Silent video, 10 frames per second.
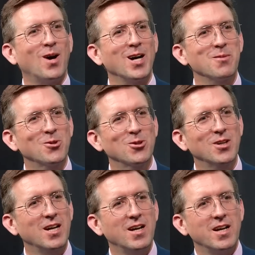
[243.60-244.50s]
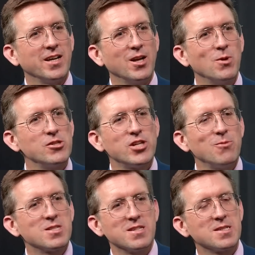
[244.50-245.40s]
Bible. When she
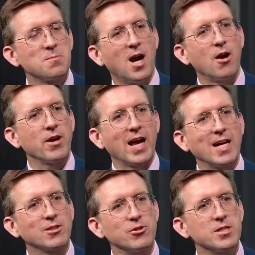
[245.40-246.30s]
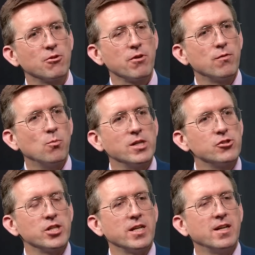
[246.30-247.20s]
was an aspiring actress, or even
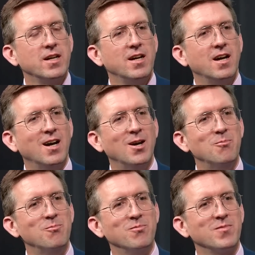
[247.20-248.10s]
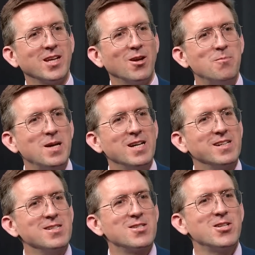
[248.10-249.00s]
when she, appeared
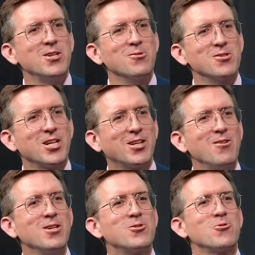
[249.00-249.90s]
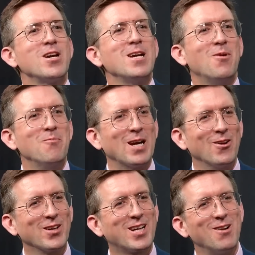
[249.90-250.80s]
in Suits, she could only dream of being
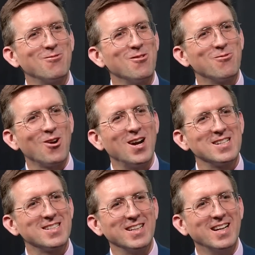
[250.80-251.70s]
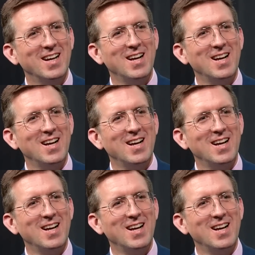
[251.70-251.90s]
on the cover of Variety.